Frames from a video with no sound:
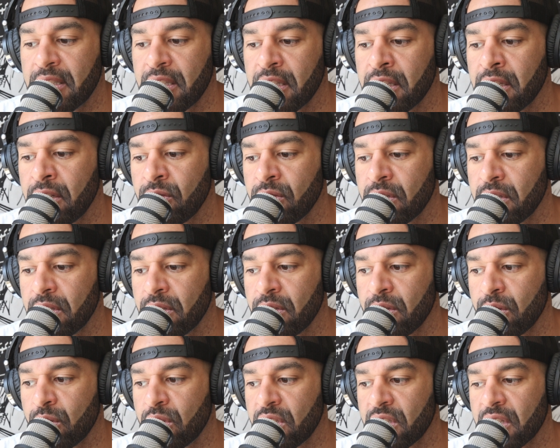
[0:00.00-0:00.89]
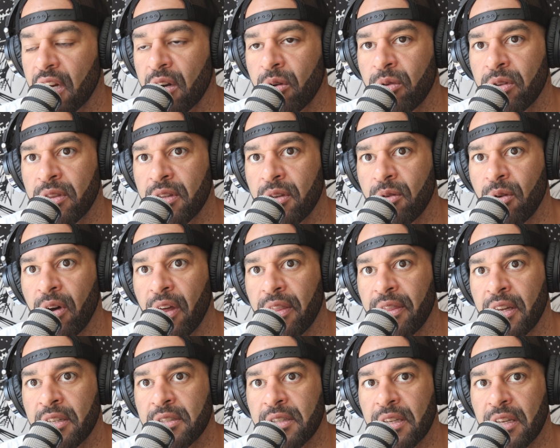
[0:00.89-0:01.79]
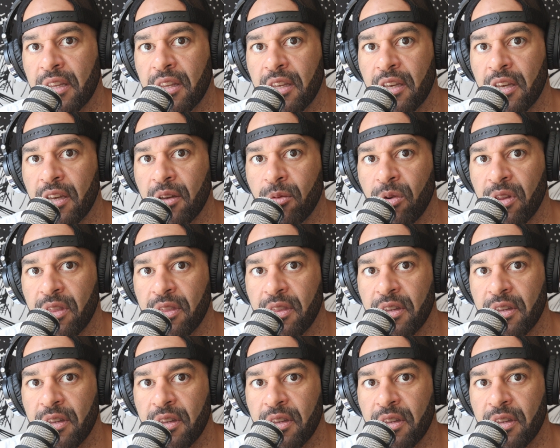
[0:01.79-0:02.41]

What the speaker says: continue to share with you authentically